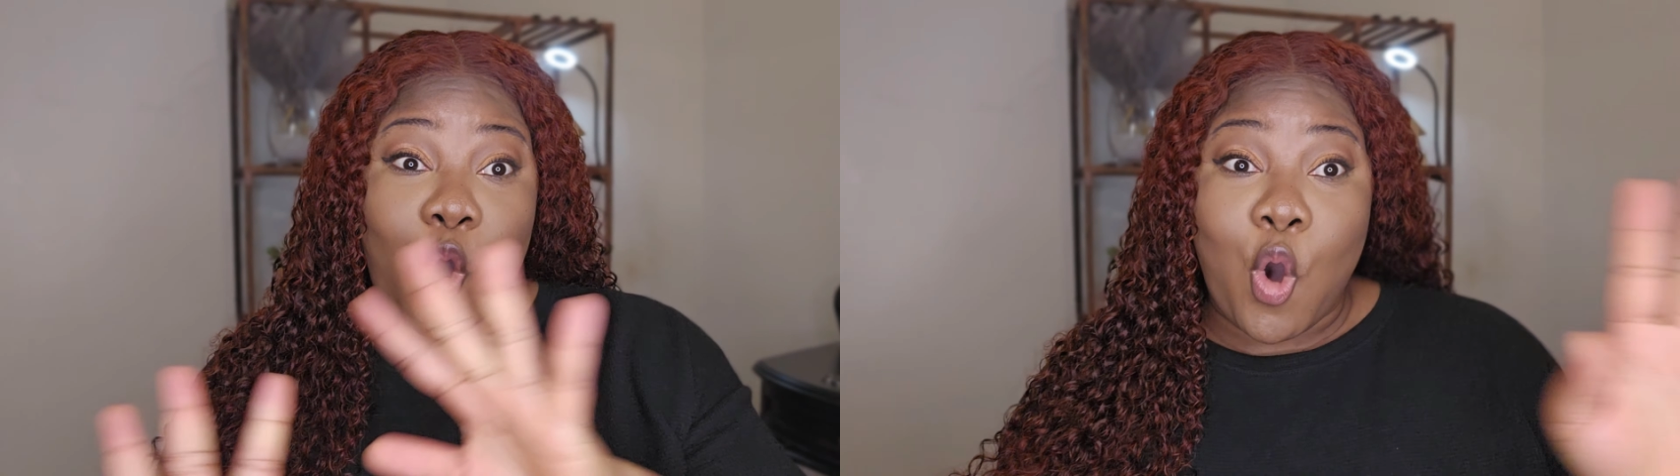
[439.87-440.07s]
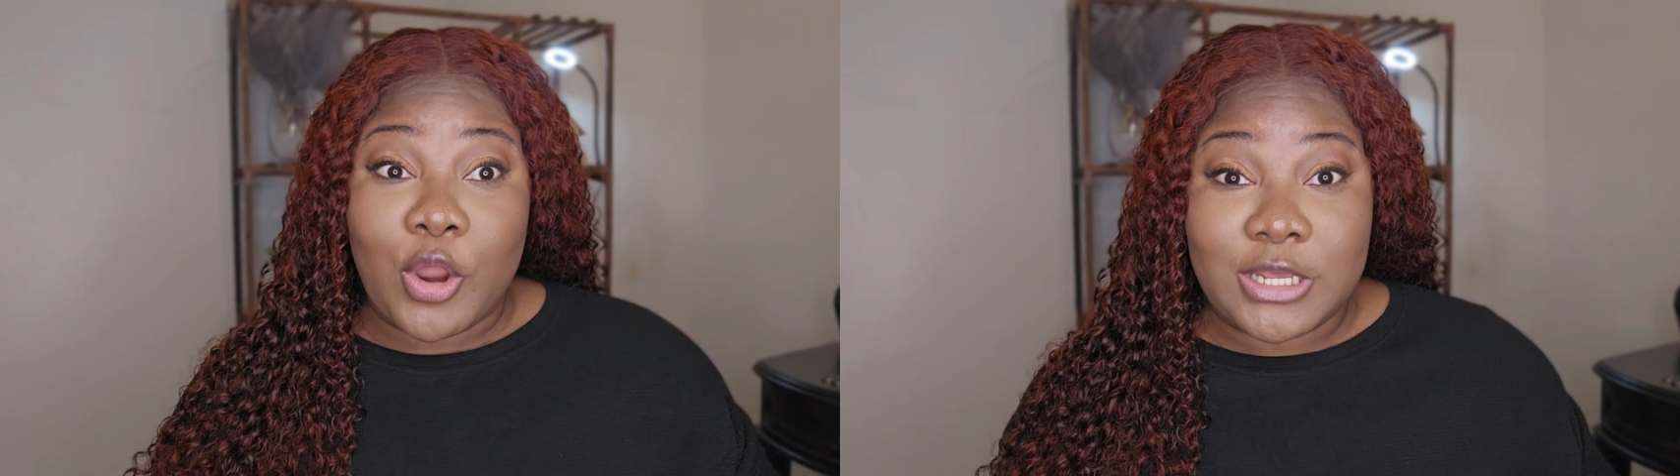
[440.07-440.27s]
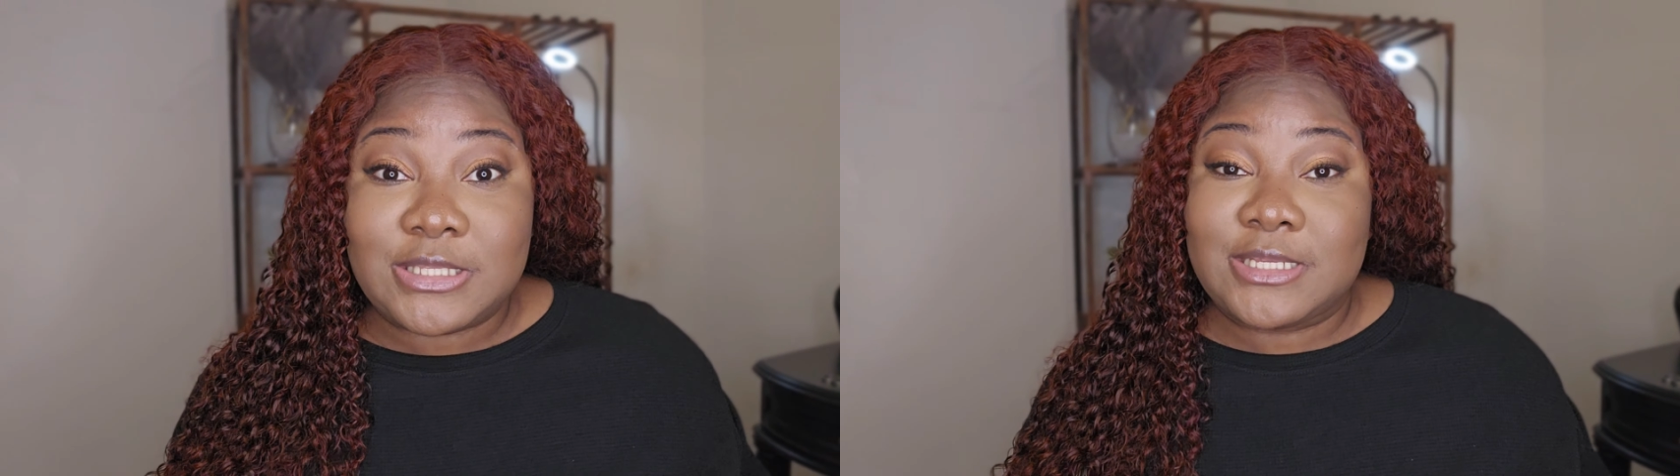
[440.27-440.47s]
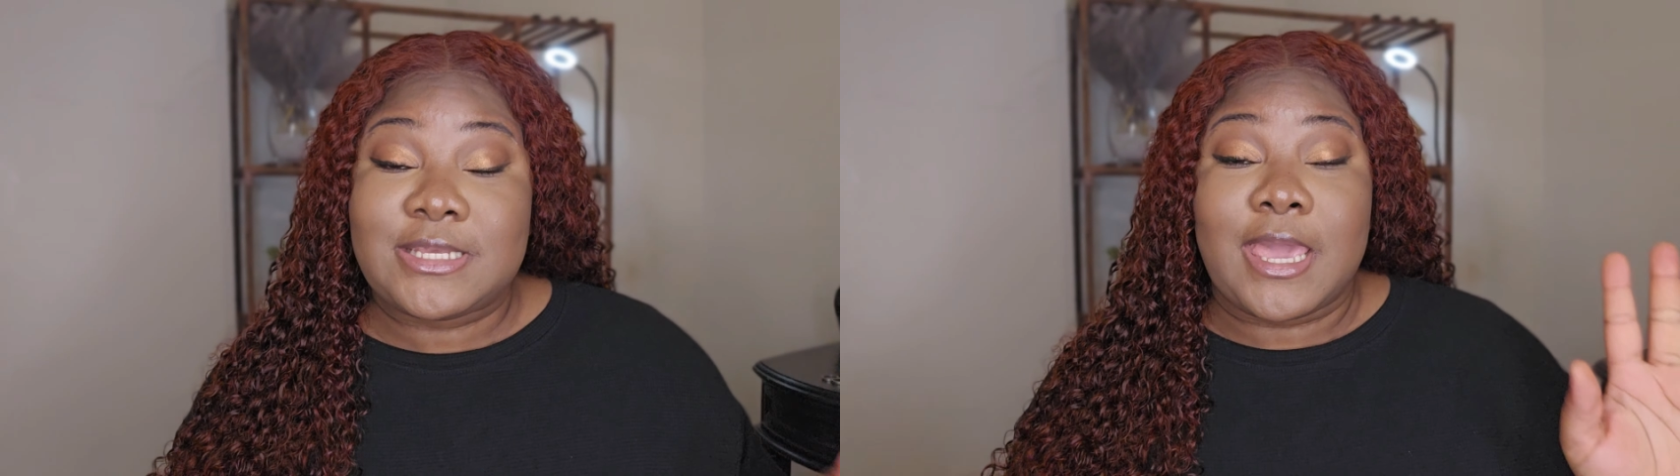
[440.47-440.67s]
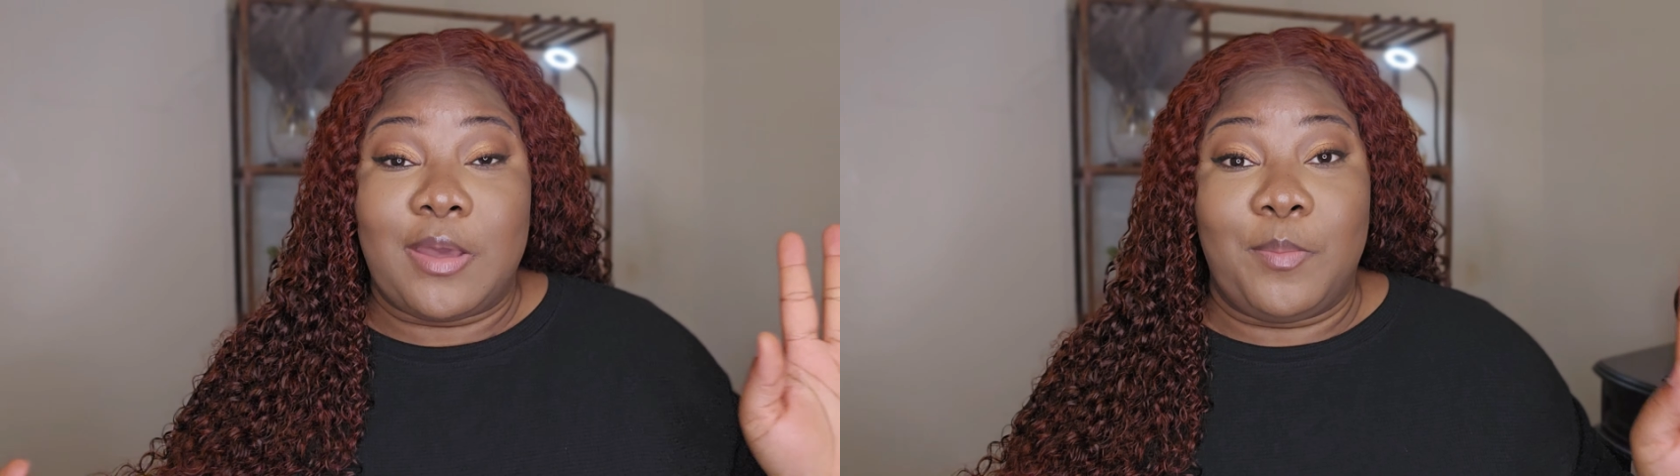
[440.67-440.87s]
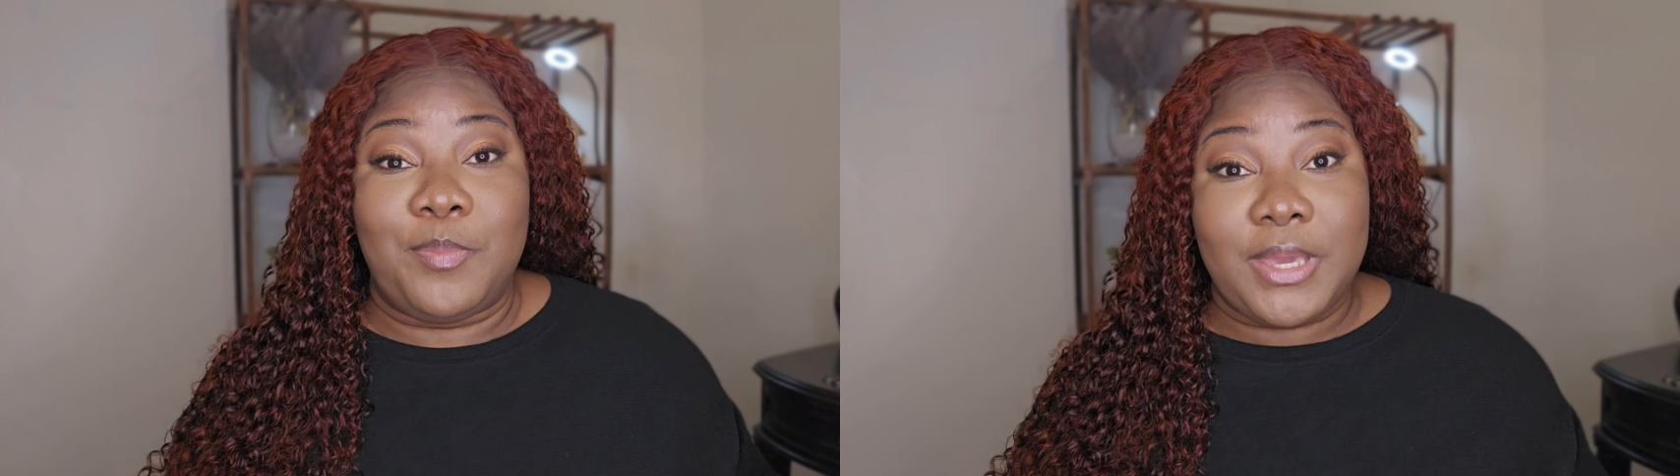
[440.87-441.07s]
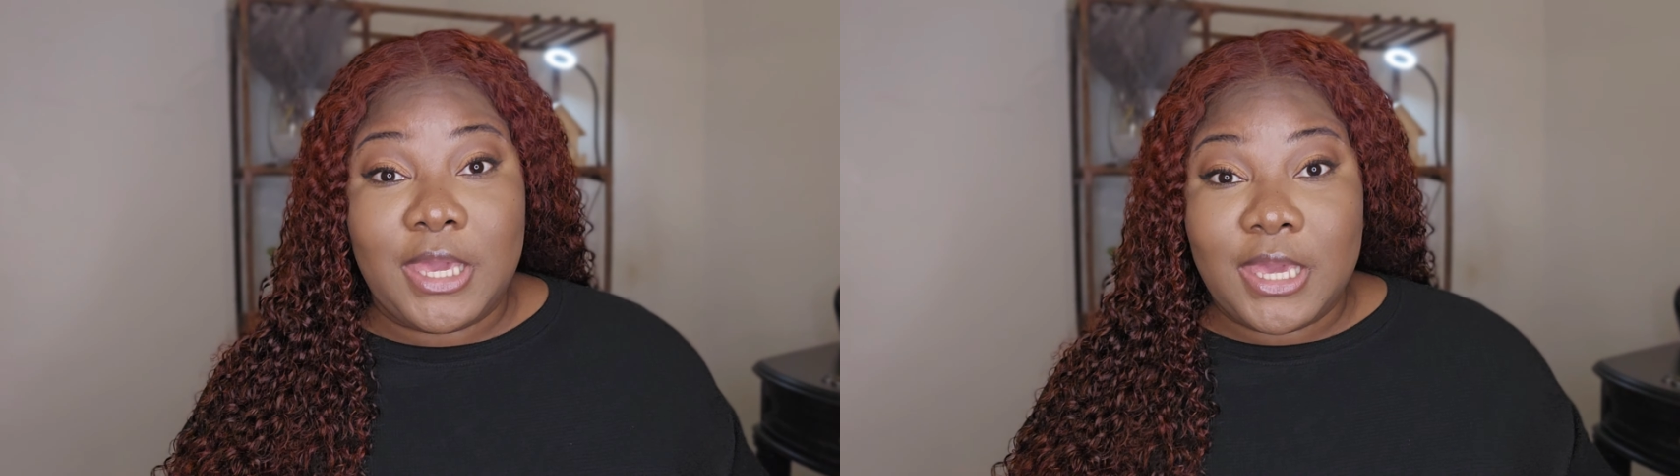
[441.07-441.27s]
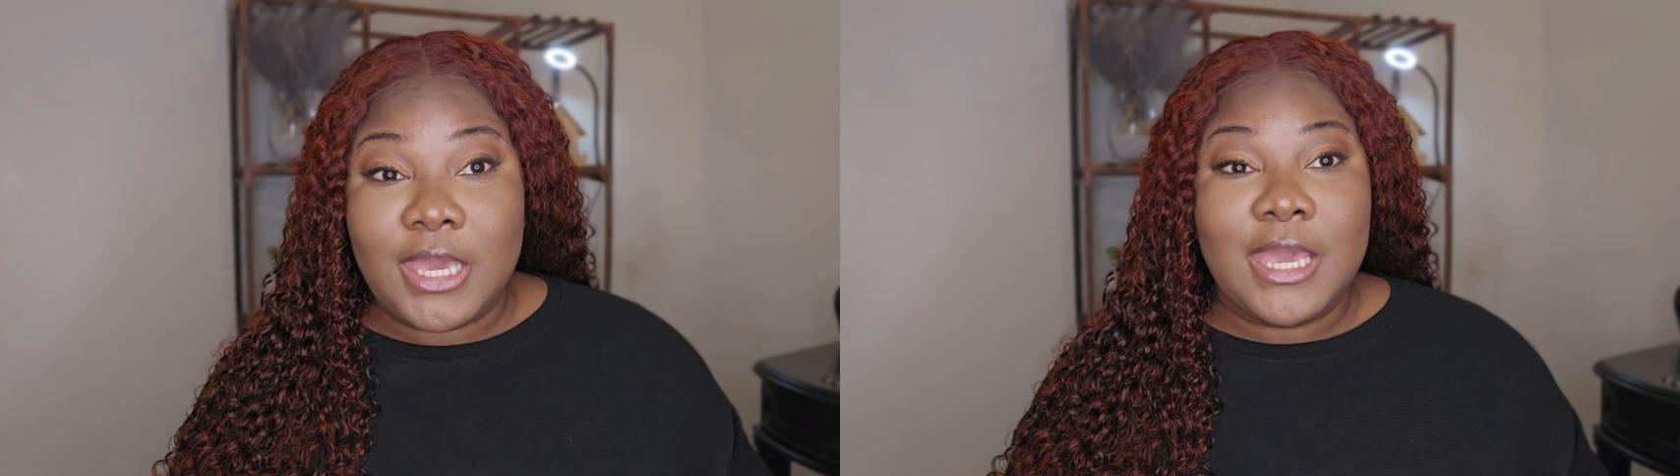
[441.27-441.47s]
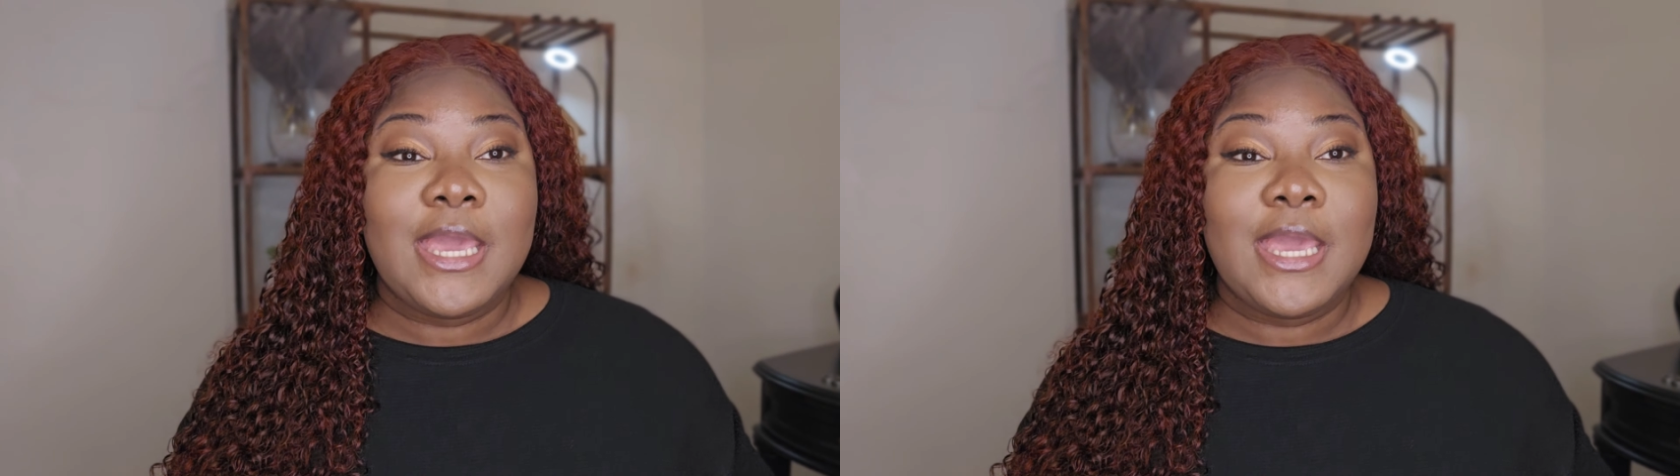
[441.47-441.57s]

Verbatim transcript: honest as I can be